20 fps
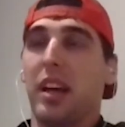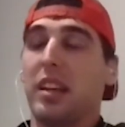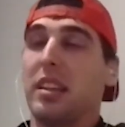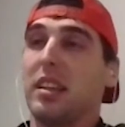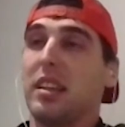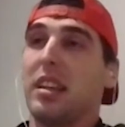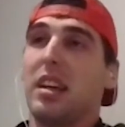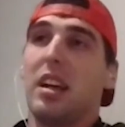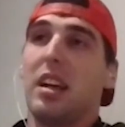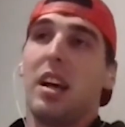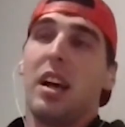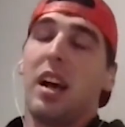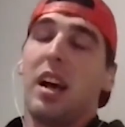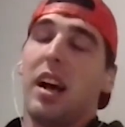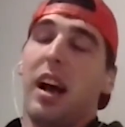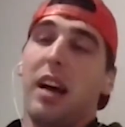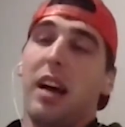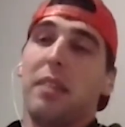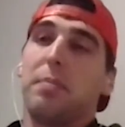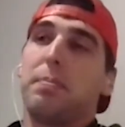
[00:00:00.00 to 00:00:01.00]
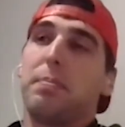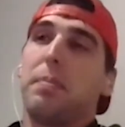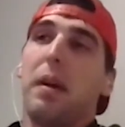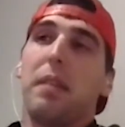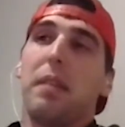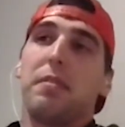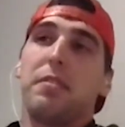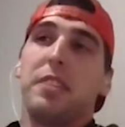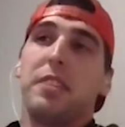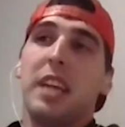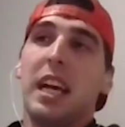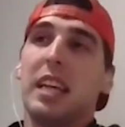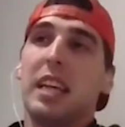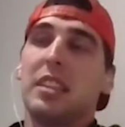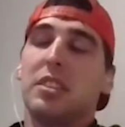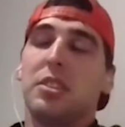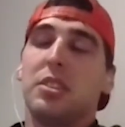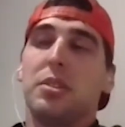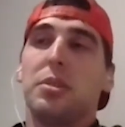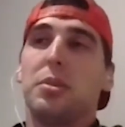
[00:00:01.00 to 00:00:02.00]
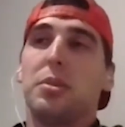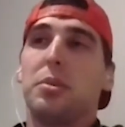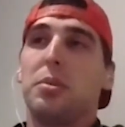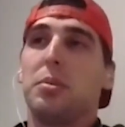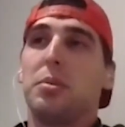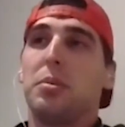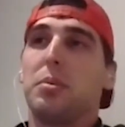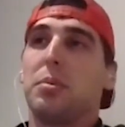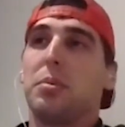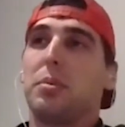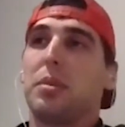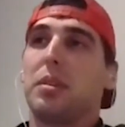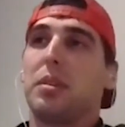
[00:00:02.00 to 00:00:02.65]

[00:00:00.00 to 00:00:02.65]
And I've yet to